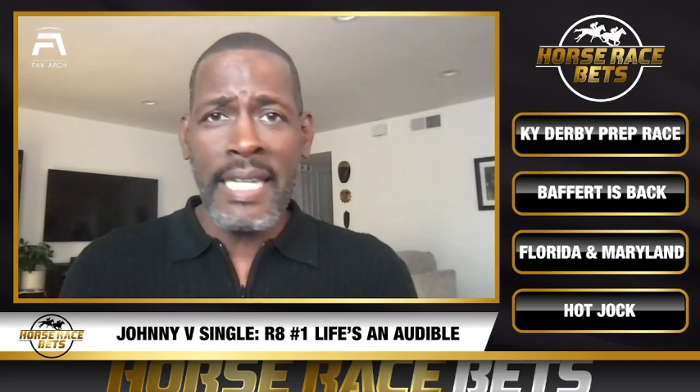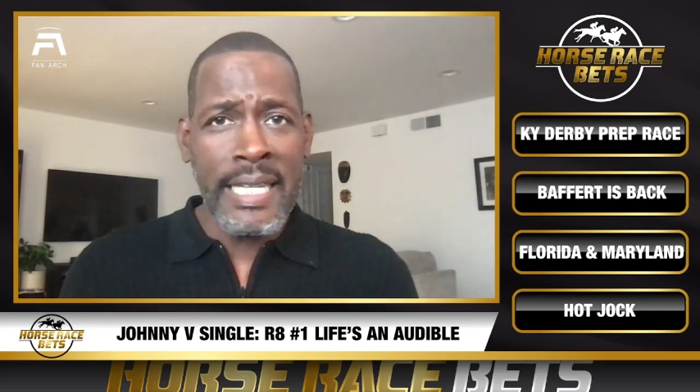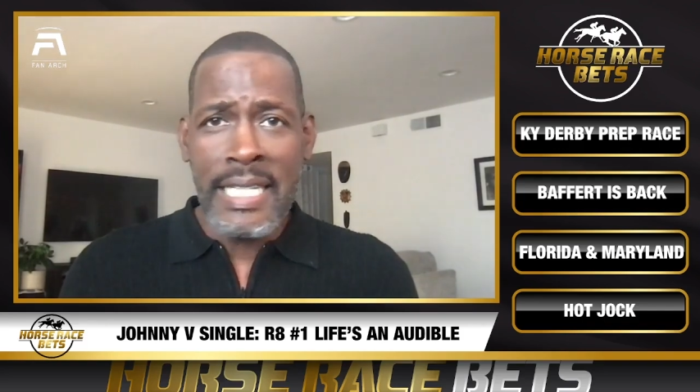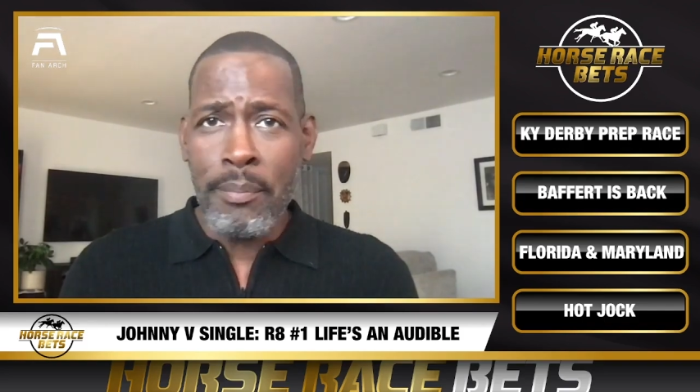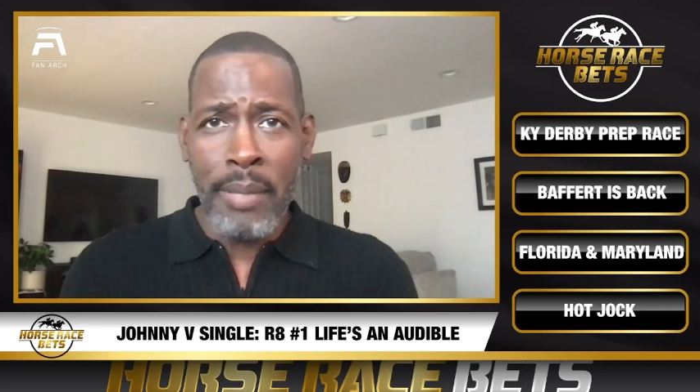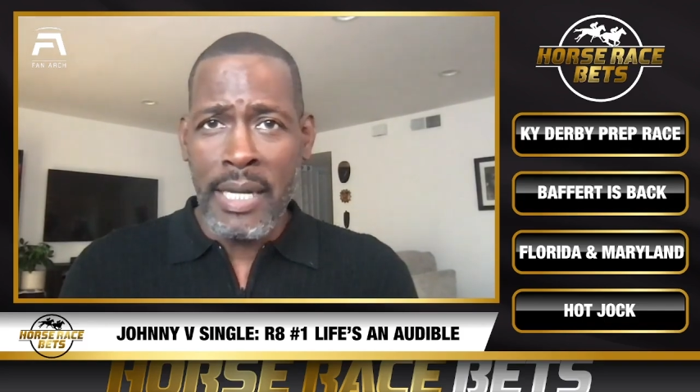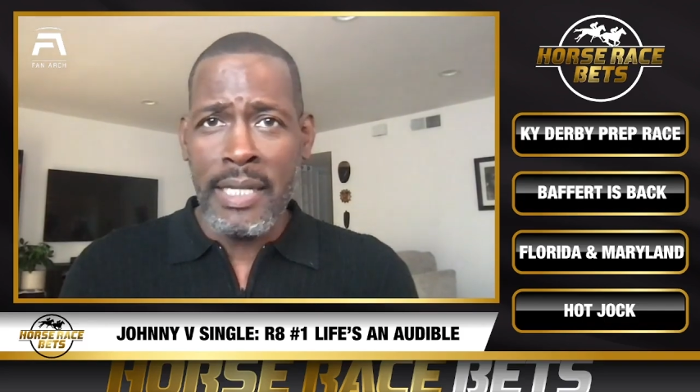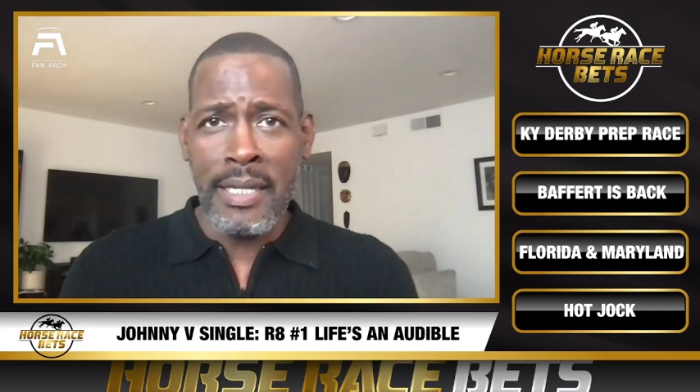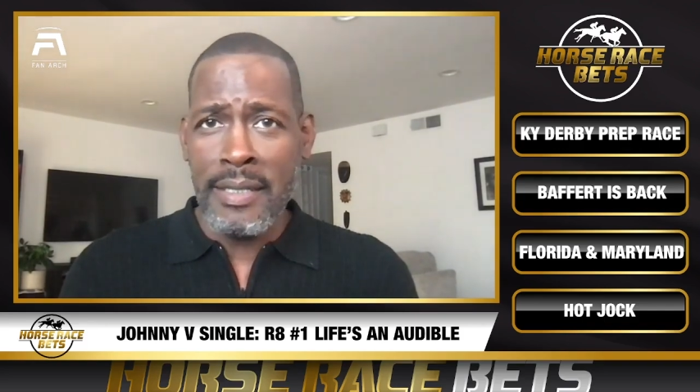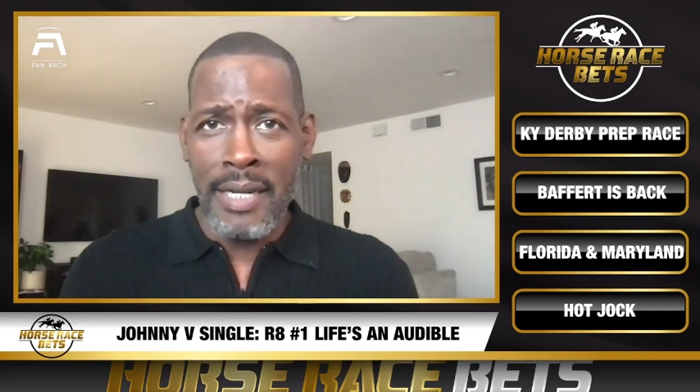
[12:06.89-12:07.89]
any
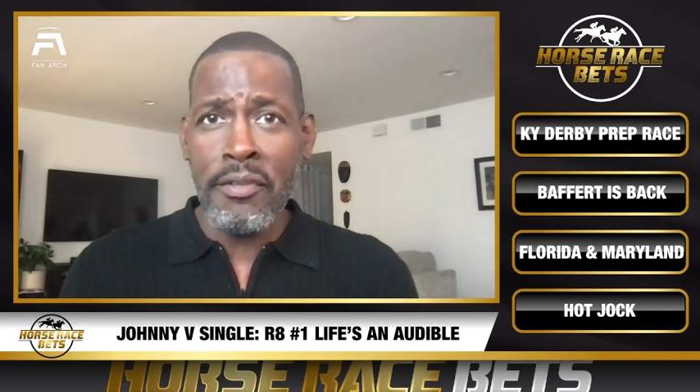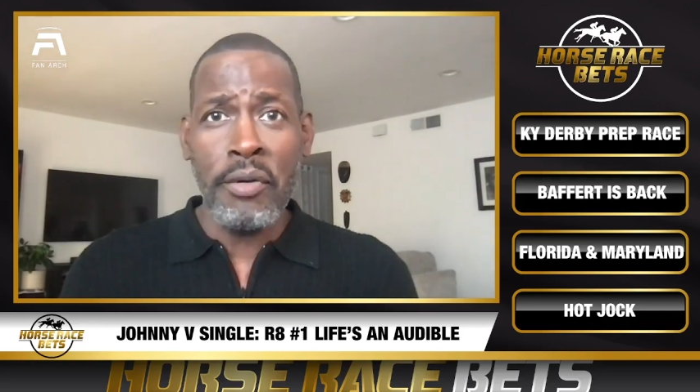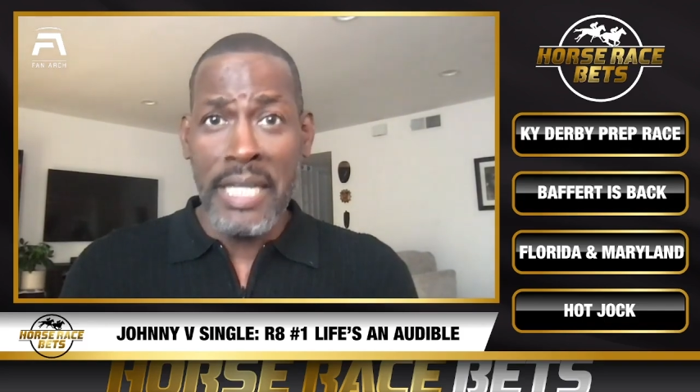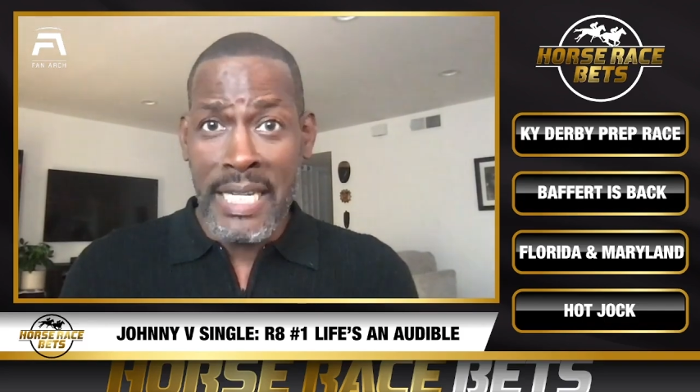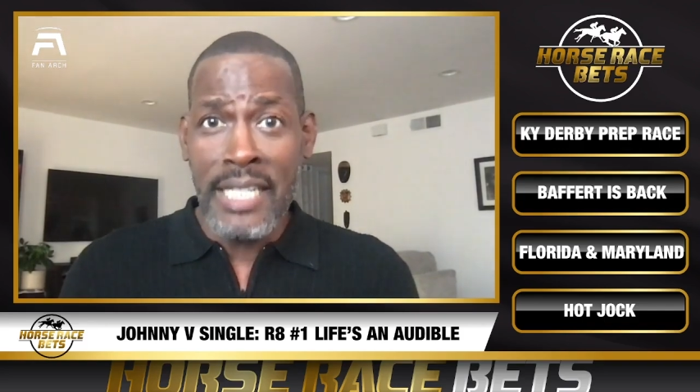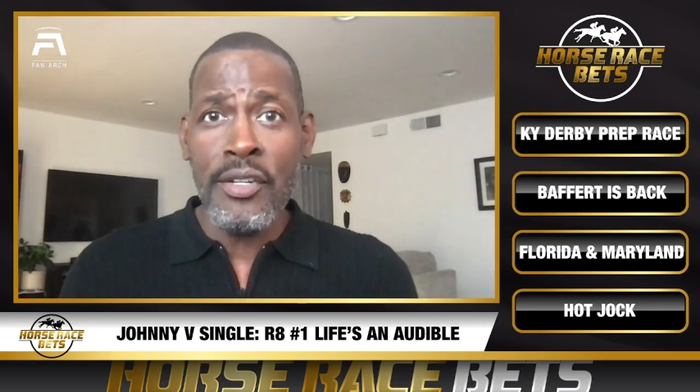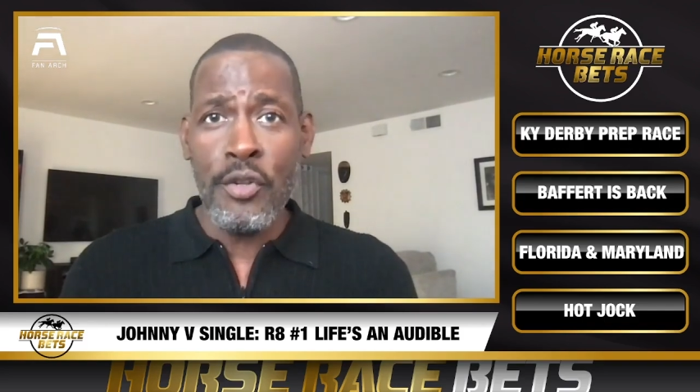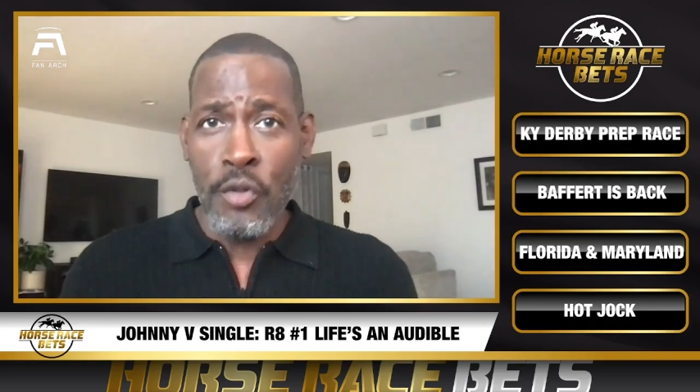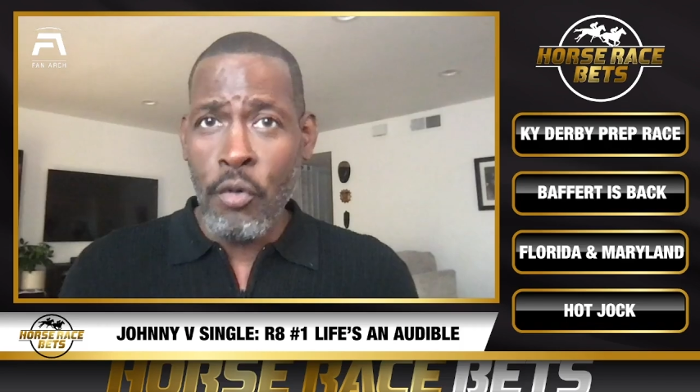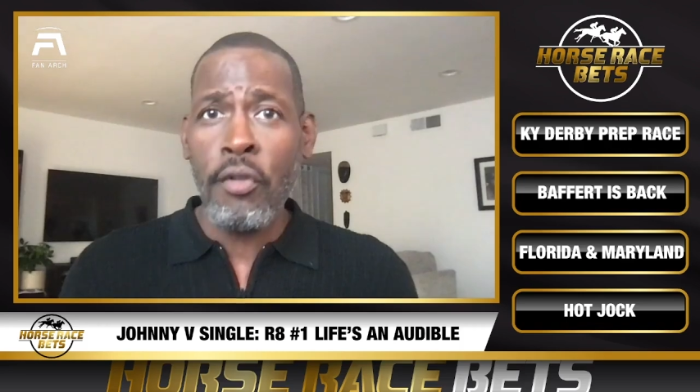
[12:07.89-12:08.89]
betting endeavor in
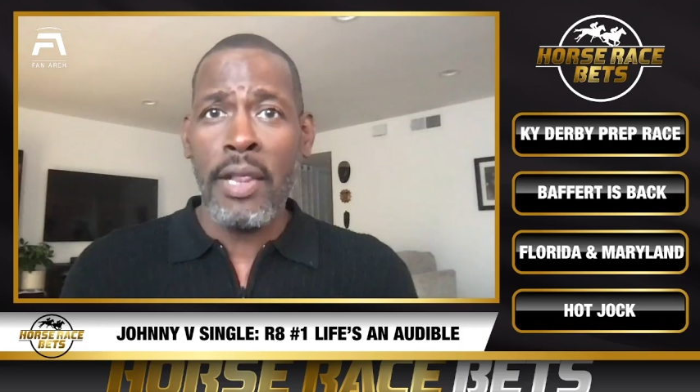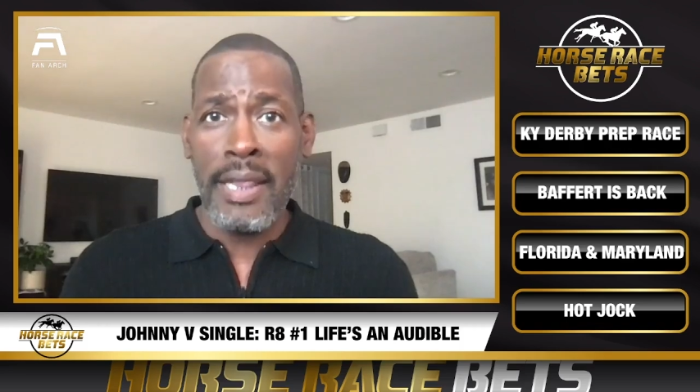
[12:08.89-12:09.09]
your